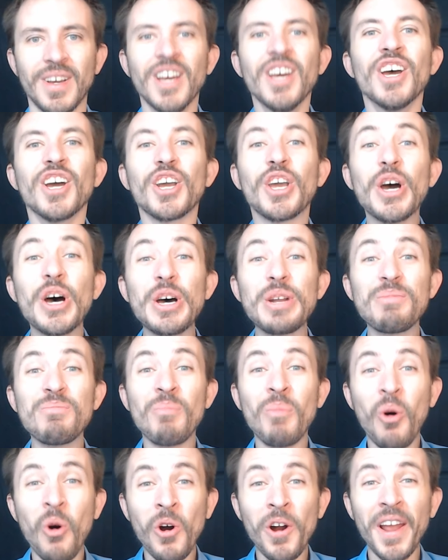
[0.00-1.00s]
Good
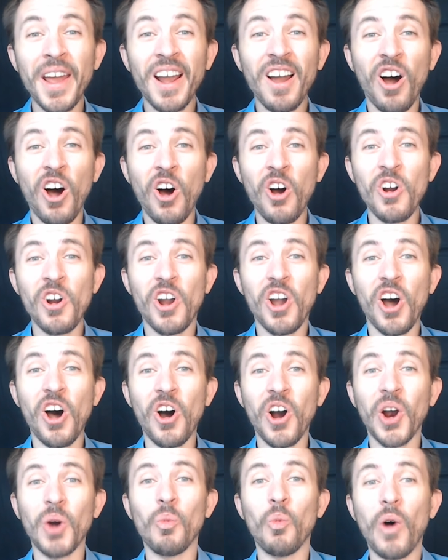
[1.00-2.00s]
morning, Hong
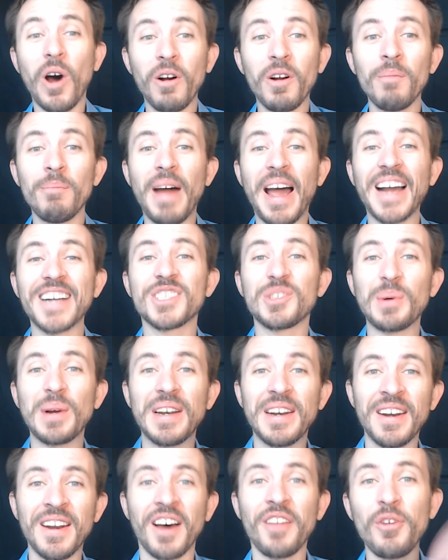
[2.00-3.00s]
Kong, and welcome back to
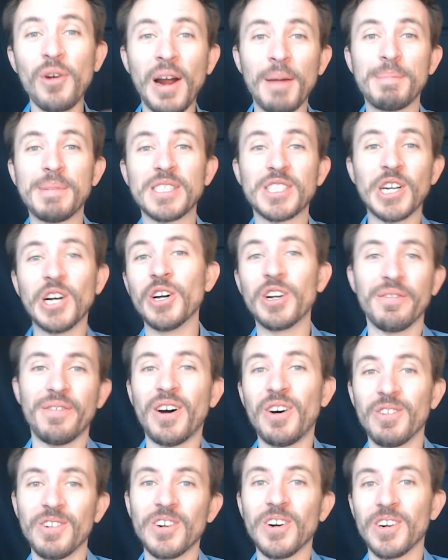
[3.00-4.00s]
another episode of
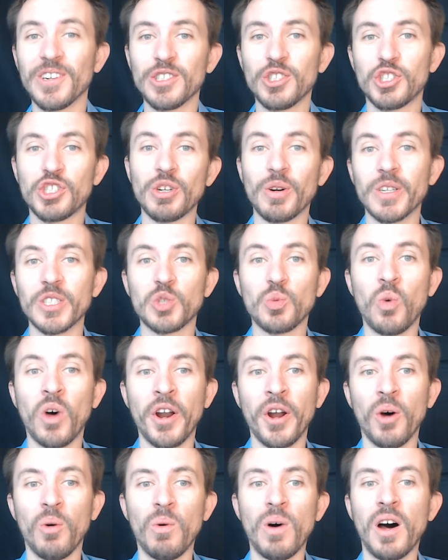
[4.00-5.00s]
Hong Kong Insurance
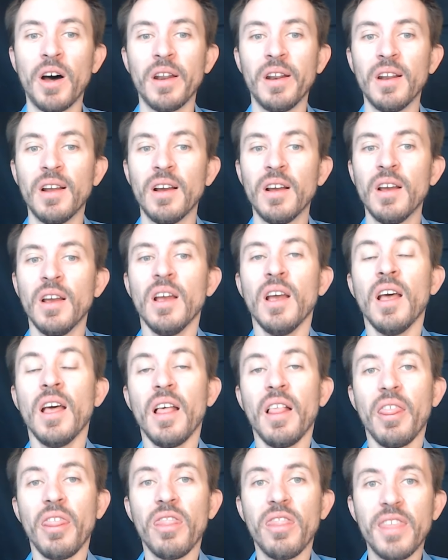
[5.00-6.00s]
101.
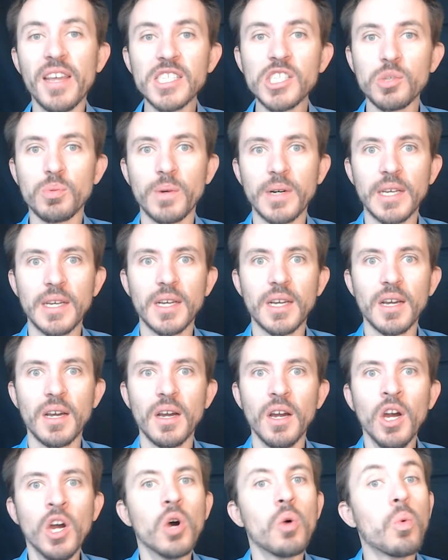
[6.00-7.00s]
This week,
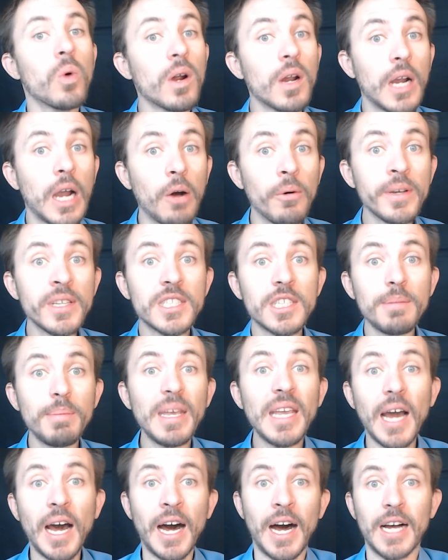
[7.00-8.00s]
we're going to be
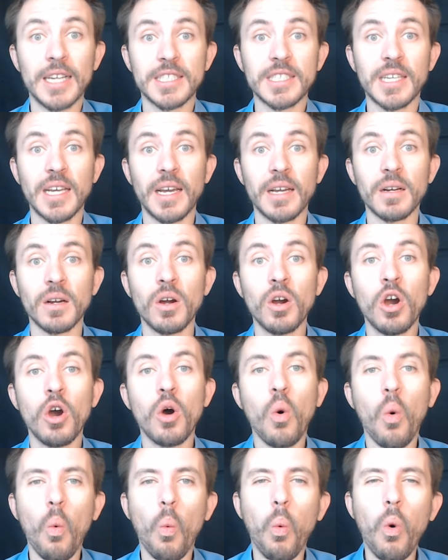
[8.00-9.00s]
asking,
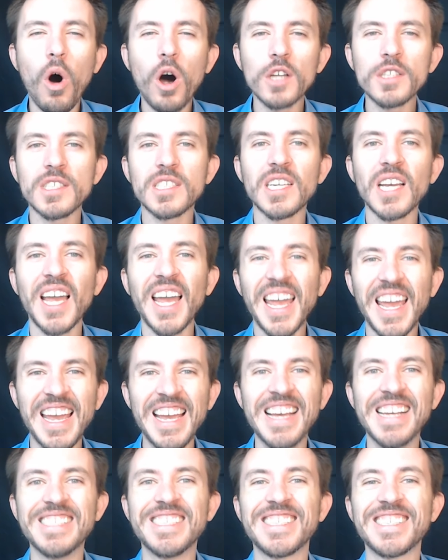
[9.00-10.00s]
what
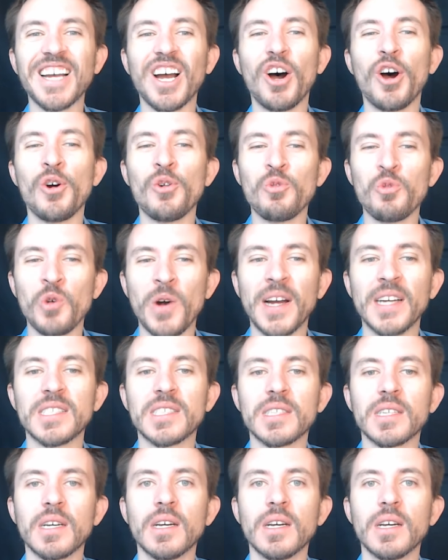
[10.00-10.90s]
is a risk?